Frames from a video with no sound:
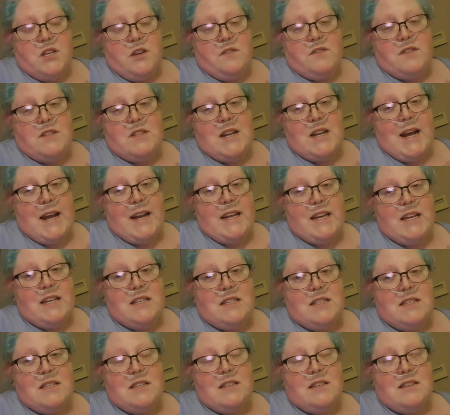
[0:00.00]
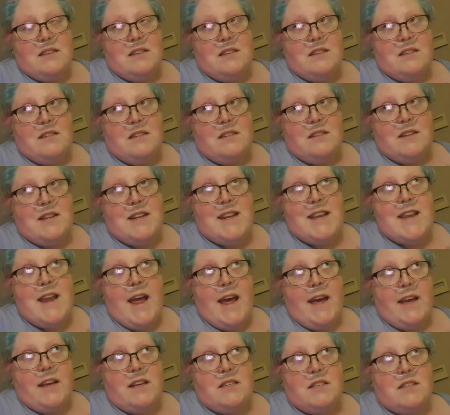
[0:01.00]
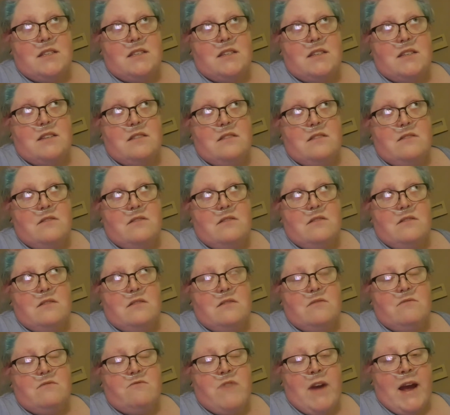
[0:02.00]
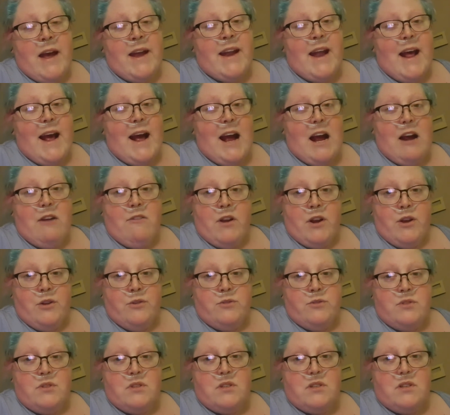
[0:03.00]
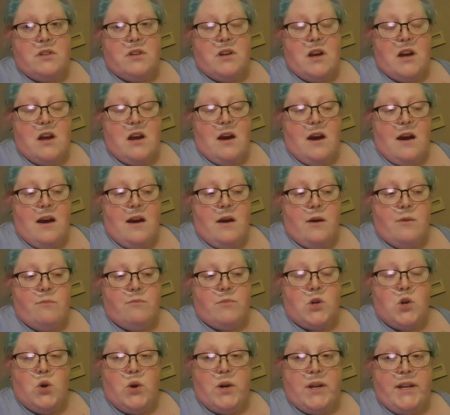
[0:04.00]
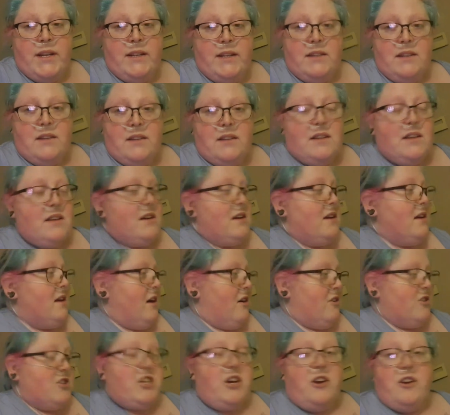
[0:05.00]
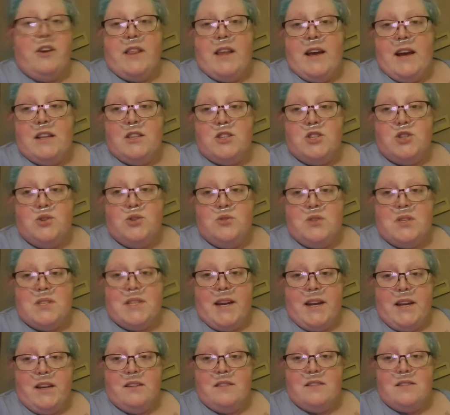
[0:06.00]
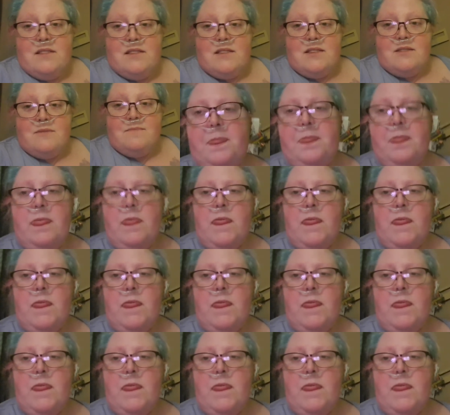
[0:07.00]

Soph's nanny's next Red Arrows coin. I'll show you that, 2 seconds.